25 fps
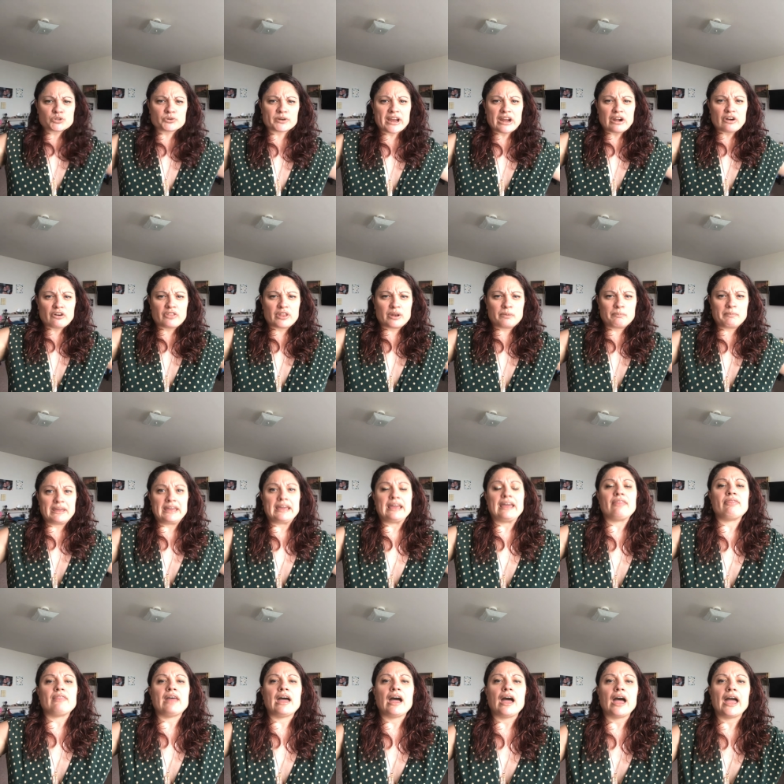greater than me
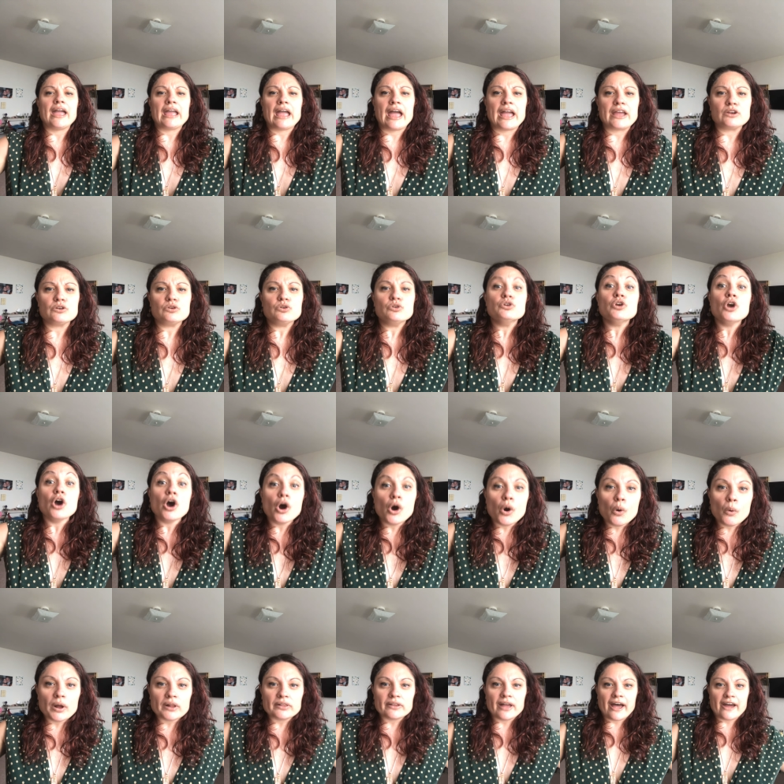and that I, I know
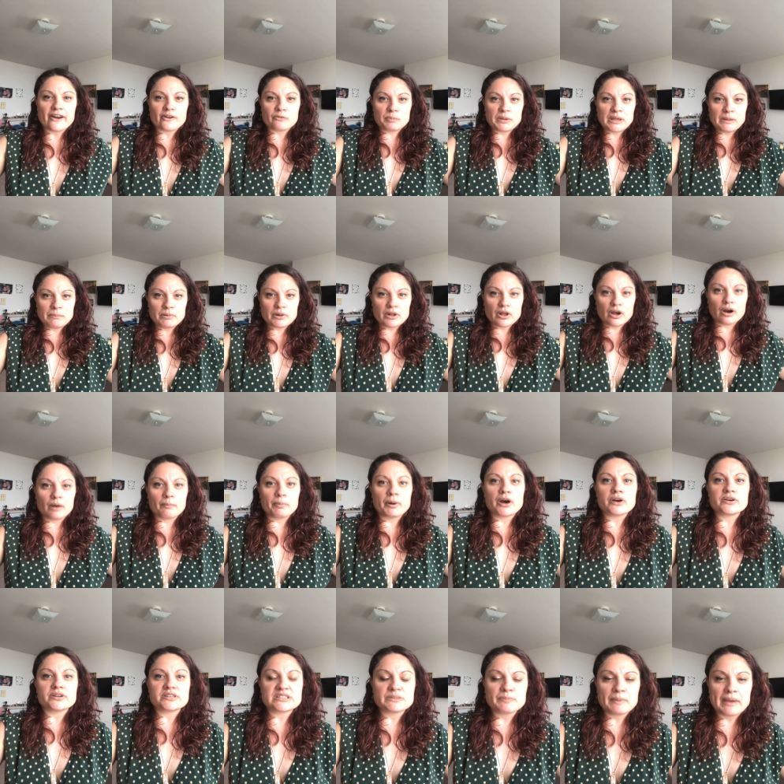a lot of people are
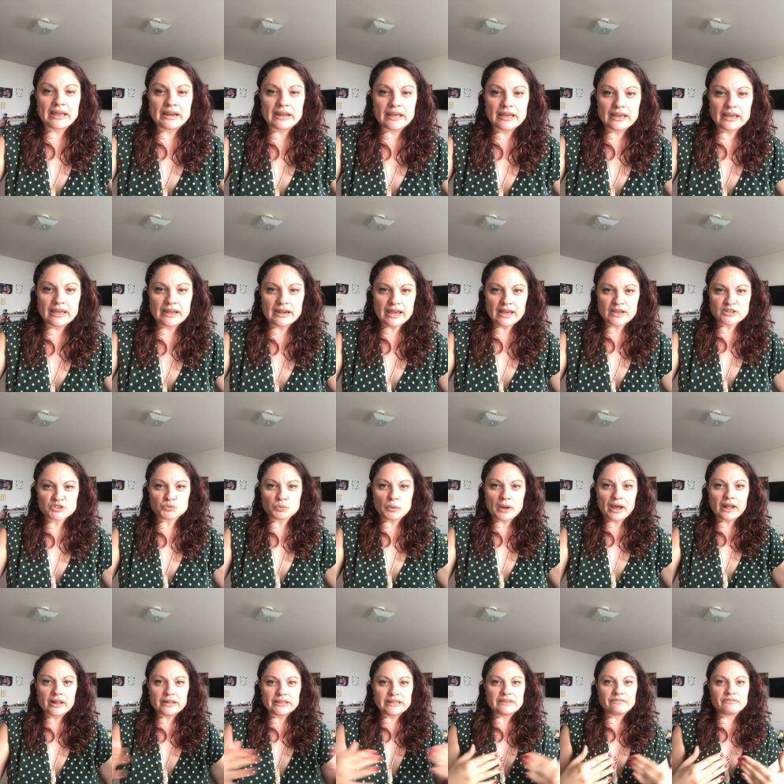participating in as
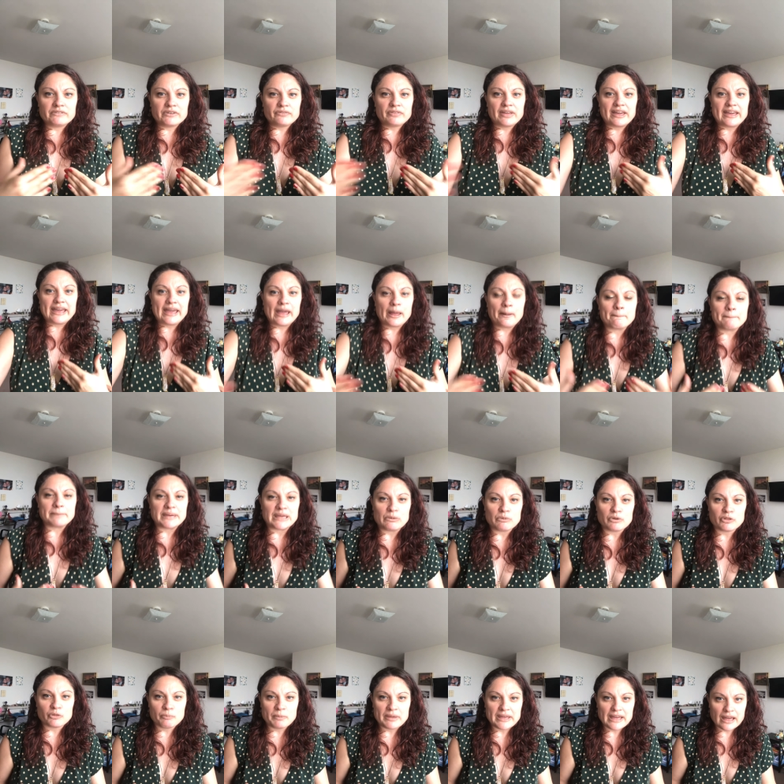well, even if they can't be
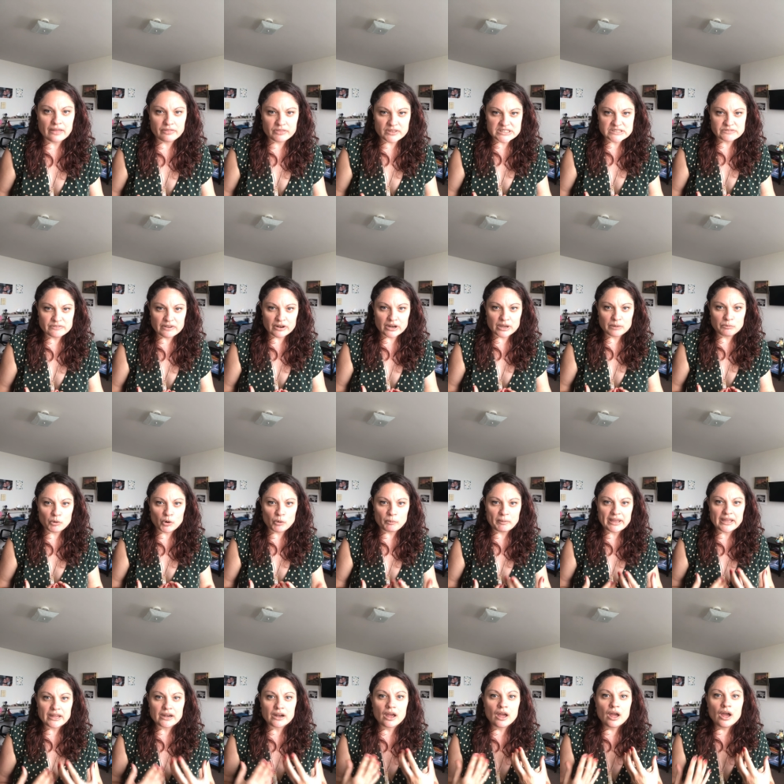with me at this very
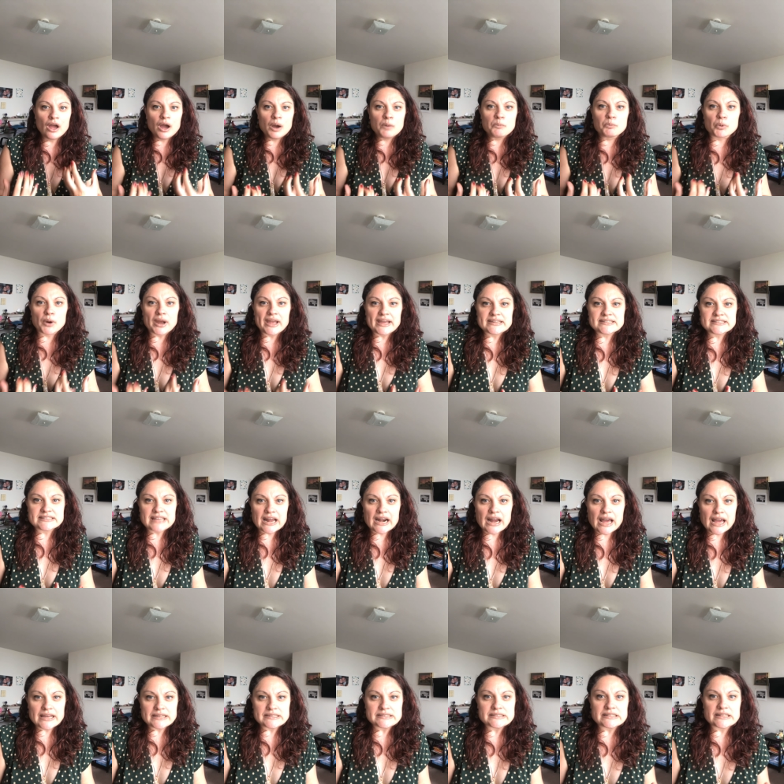moment, breaks that
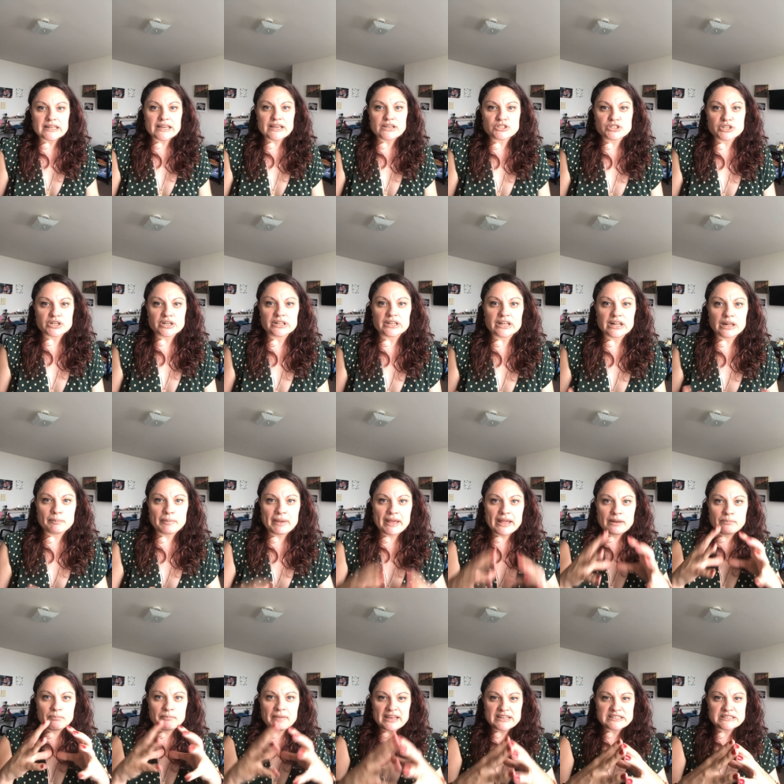isolation a little bit
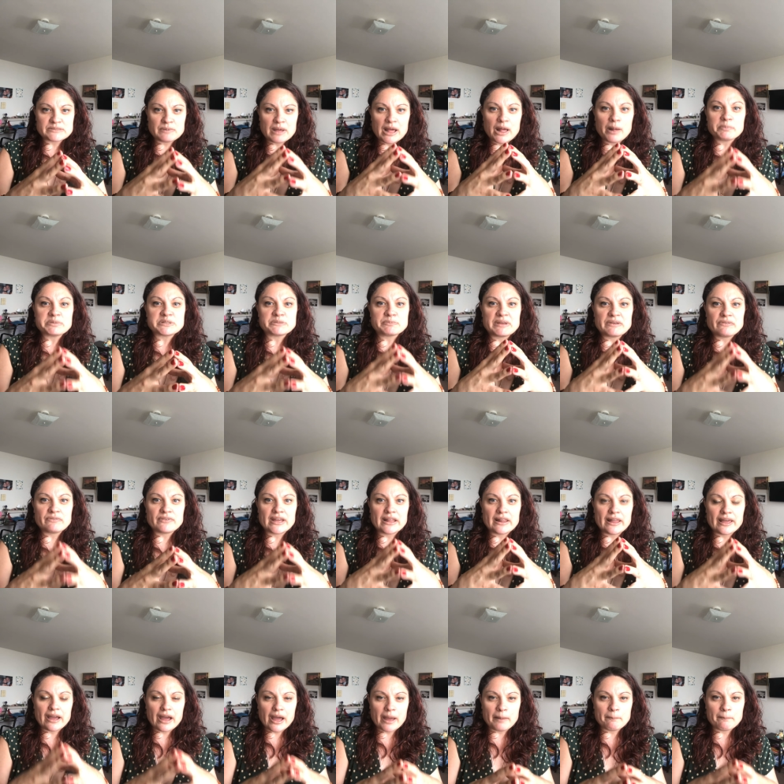and makes helps me feel
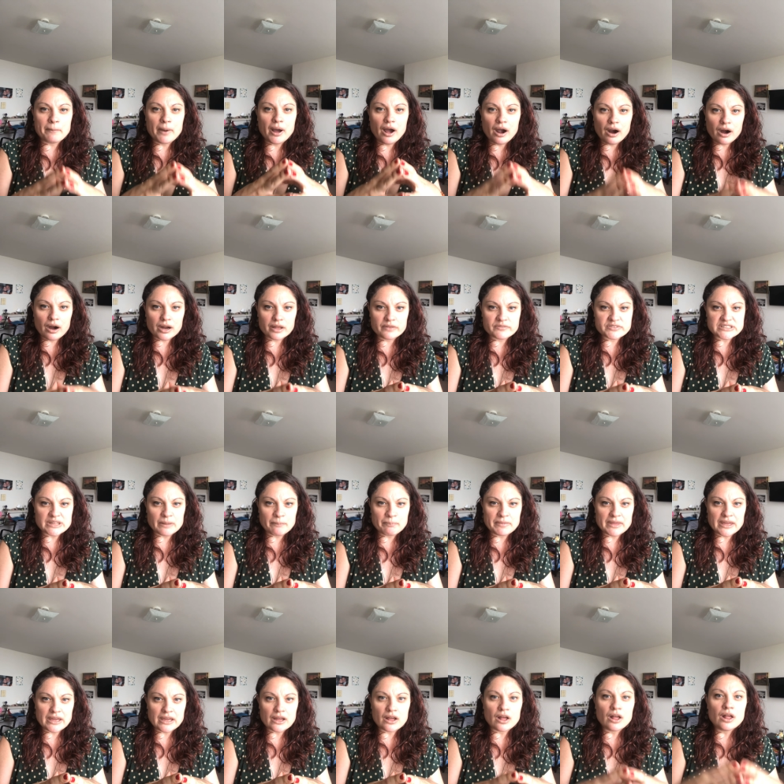like I'm part of
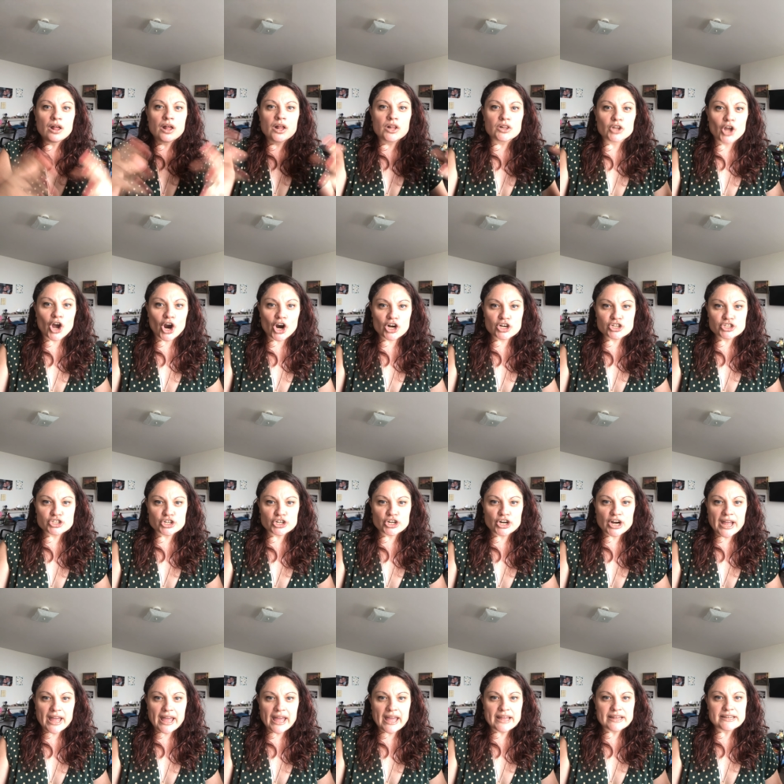something larger
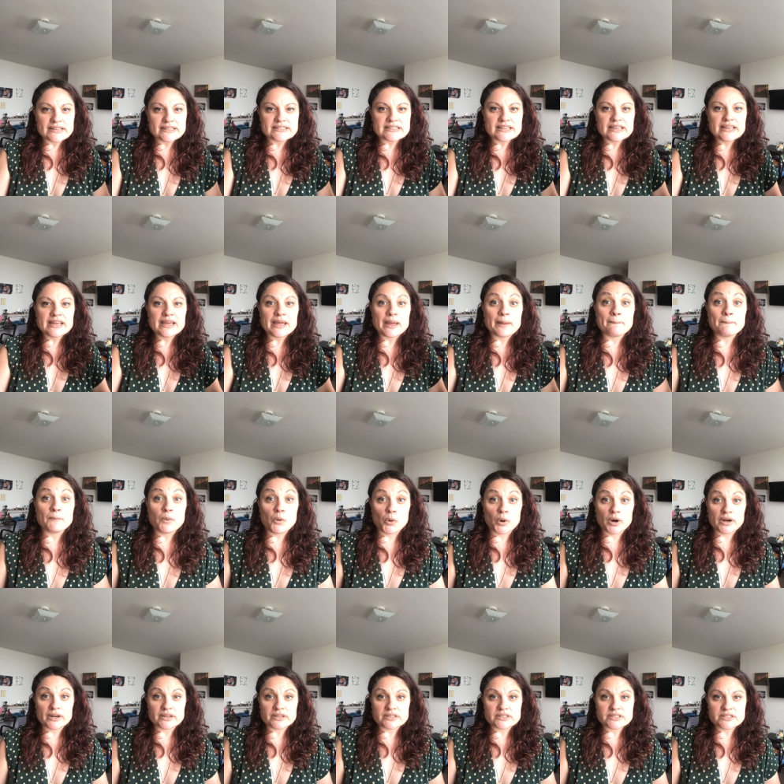and
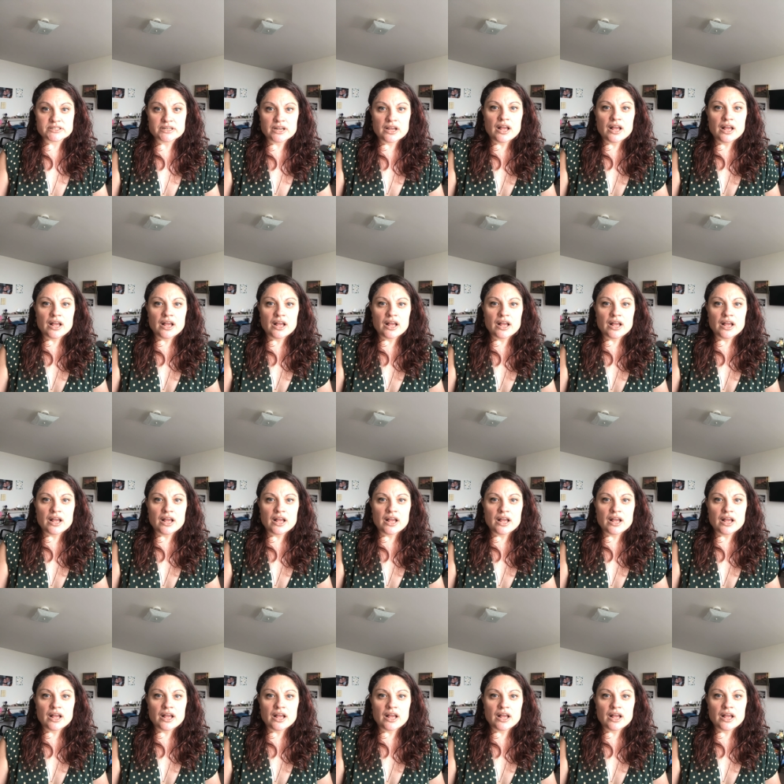important.